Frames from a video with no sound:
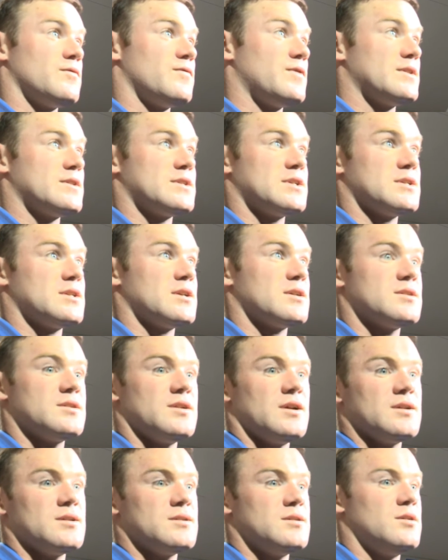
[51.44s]
done fantastic
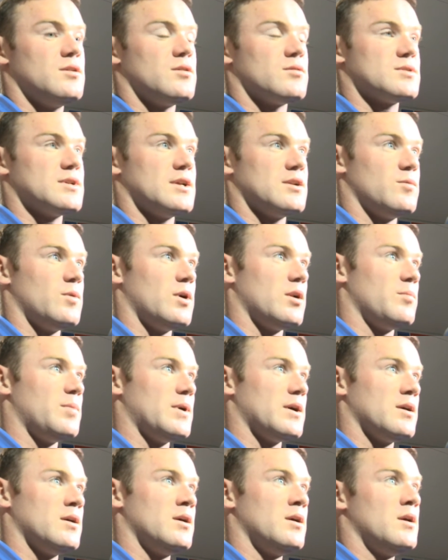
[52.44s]
tonight. You know, Danny
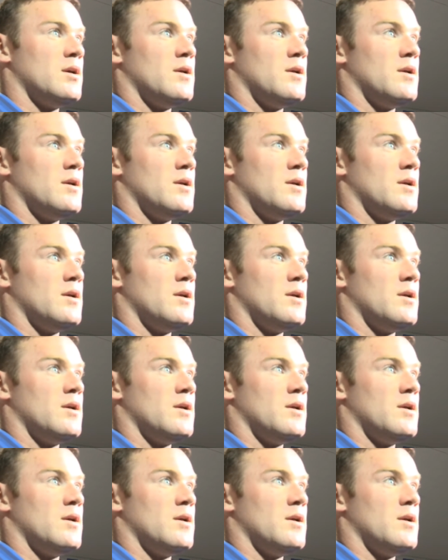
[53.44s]
Welbeck.